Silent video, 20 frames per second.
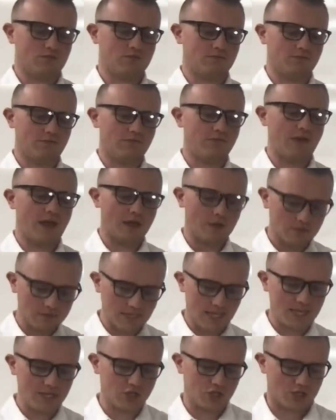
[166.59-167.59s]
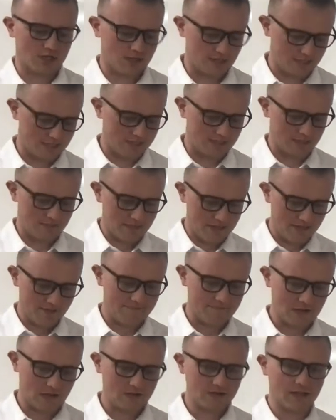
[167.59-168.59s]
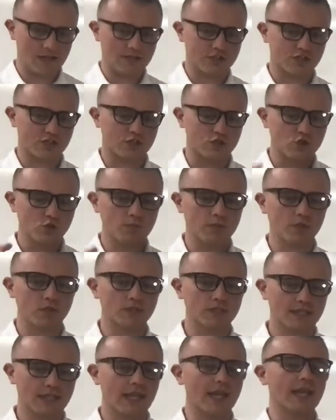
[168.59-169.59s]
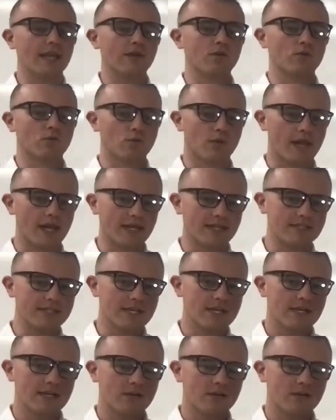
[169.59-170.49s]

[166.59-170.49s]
foundation, the cement foundation to building a great